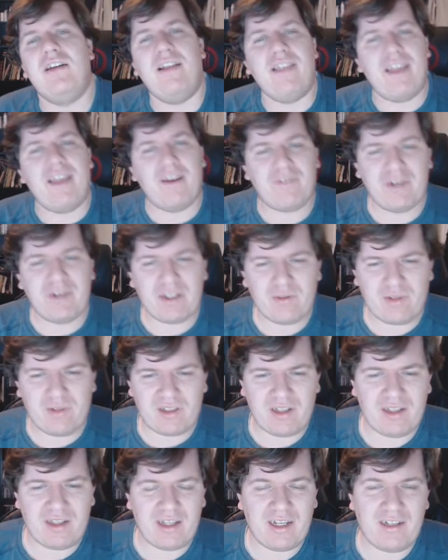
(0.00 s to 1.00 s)
I thought that was
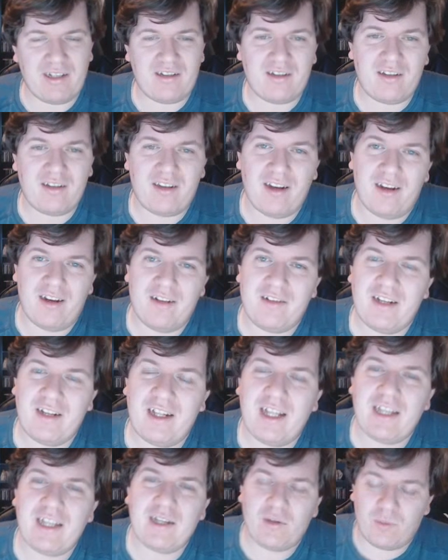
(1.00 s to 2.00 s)
a nice touch. I
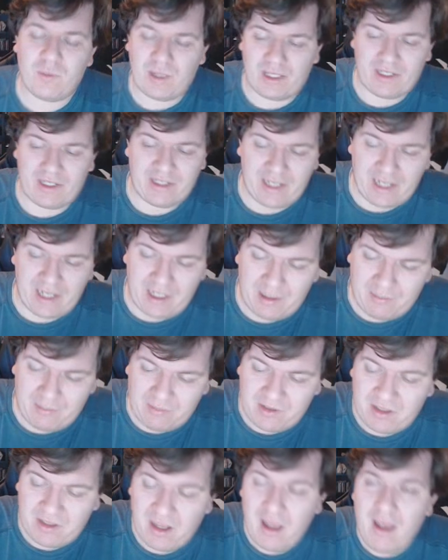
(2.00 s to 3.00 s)
like it when
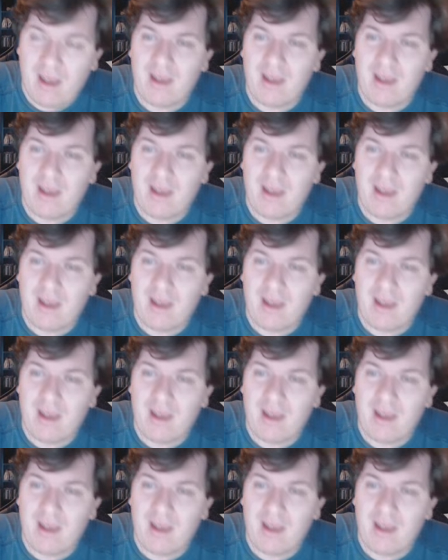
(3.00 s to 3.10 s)
games,